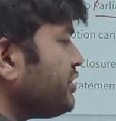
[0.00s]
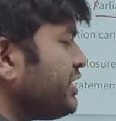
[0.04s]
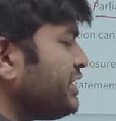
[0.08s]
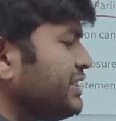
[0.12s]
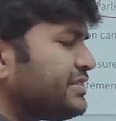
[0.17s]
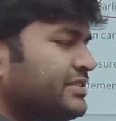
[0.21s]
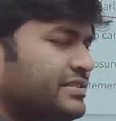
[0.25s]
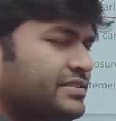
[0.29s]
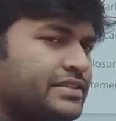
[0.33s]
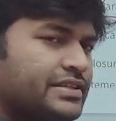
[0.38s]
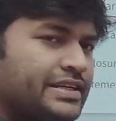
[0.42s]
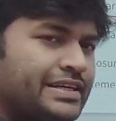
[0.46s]
this
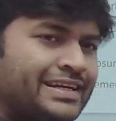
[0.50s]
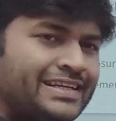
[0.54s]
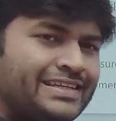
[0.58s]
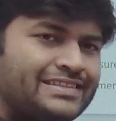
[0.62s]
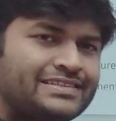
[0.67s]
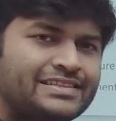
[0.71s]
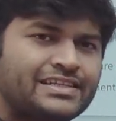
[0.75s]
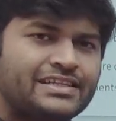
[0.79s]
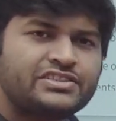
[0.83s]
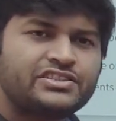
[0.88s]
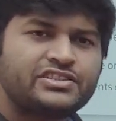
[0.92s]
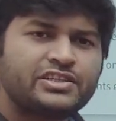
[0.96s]

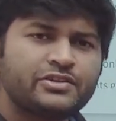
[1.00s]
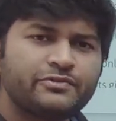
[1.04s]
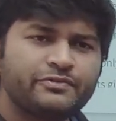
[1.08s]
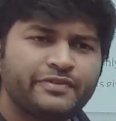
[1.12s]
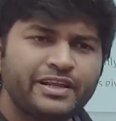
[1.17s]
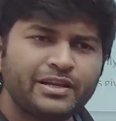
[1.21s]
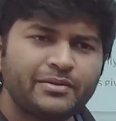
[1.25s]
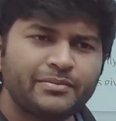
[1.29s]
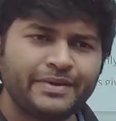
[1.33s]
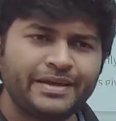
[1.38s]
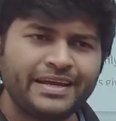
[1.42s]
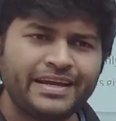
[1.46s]
discussion
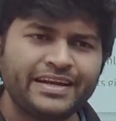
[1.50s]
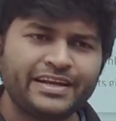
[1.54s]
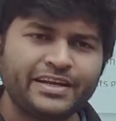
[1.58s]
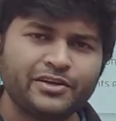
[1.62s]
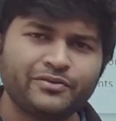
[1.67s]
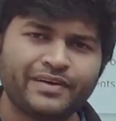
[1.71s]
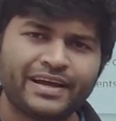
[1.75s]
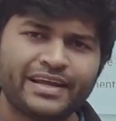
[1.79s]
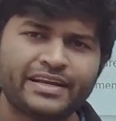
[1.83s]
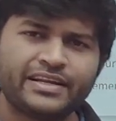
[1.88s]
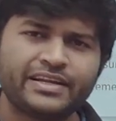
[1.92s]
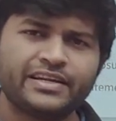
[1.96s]
will be
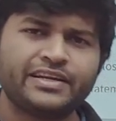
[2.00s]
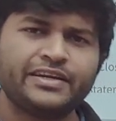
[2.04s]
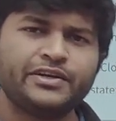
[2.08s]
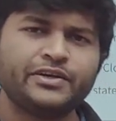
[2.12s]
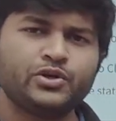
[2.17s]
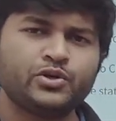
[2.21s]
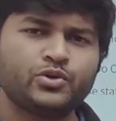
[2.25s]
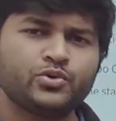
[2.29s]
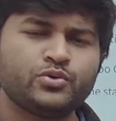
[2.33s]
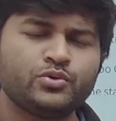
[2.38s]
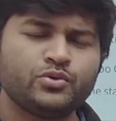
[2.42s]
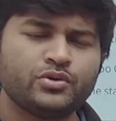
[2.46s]
divided
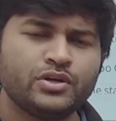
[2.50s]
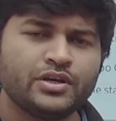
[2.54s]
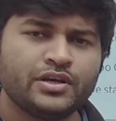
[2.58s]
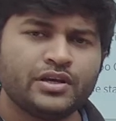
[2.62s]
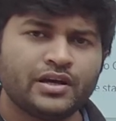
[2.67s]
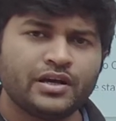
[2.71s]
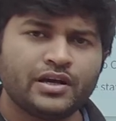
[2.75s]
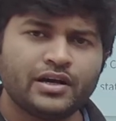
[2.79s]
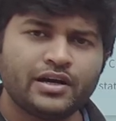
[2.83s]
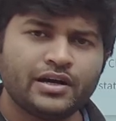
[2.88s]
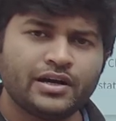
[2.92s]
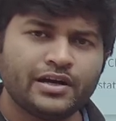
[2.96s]
into
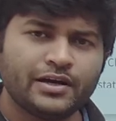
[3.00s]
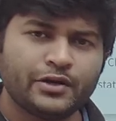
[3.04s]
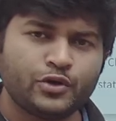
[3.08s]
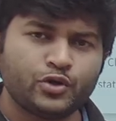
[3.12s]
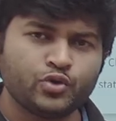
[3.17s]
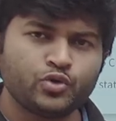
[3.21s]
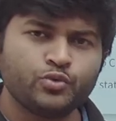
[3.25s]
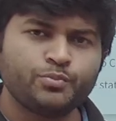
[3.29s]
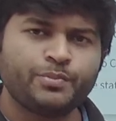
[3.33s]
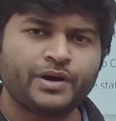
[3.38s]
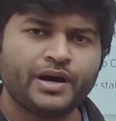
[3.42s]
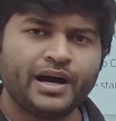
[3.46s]
uh,
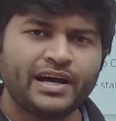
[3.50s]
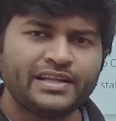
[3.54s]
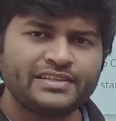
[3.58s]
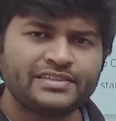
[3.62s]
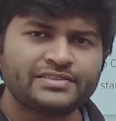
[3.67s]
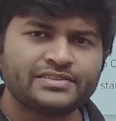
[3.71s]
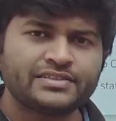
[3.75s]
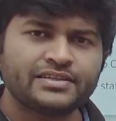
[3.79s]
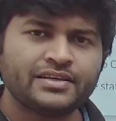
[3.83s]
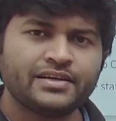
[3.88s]
two parts